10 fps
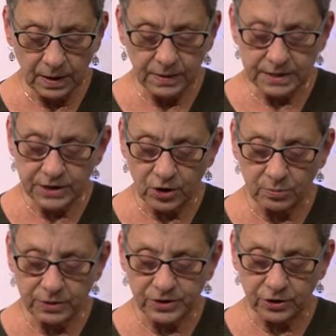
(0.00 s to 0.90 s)
The
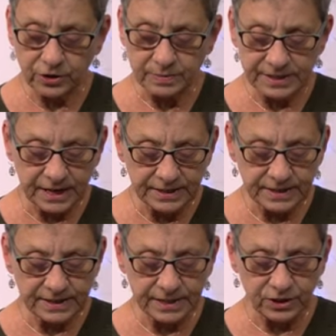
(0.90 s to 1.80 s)
terrible
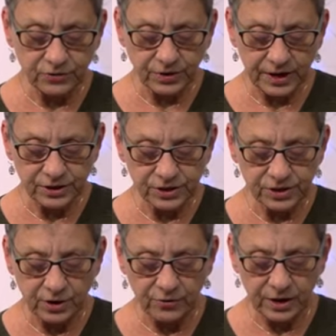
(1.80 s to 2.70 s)
circumstances that you find
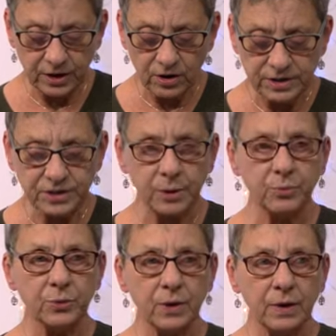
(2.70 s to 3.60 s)
yourself in are
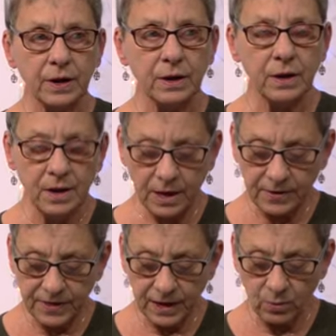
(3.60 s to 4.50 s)
temporary,
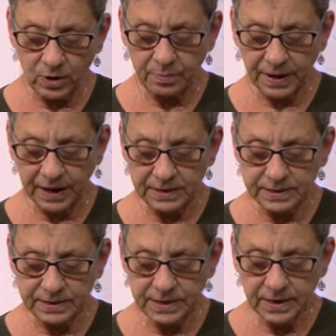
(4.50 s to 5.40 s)
and they will
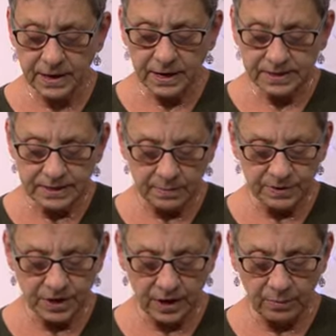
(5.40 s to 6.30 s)
pass.
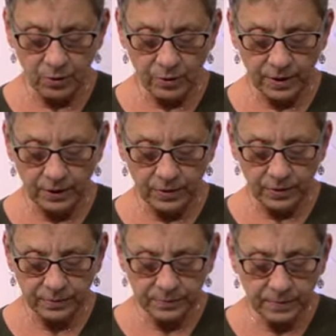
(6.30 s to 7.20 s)
Sometime or
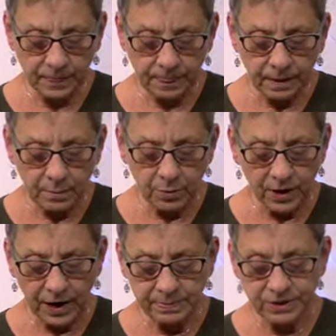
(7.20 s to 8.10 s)
another,
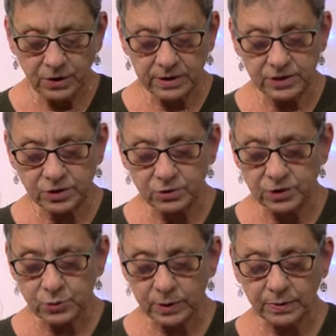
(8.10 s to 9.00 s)
perhaps not as soon
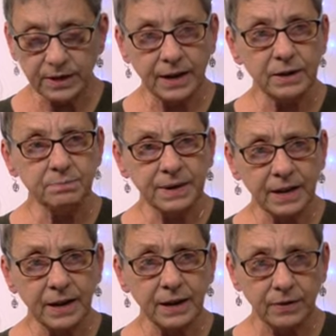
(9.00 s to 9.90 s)
as we would like, but
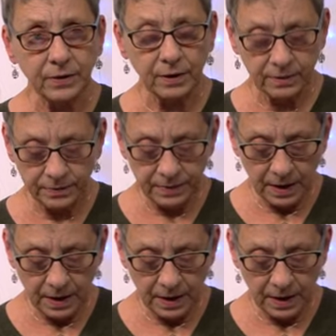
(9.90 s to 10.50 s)
hang in there.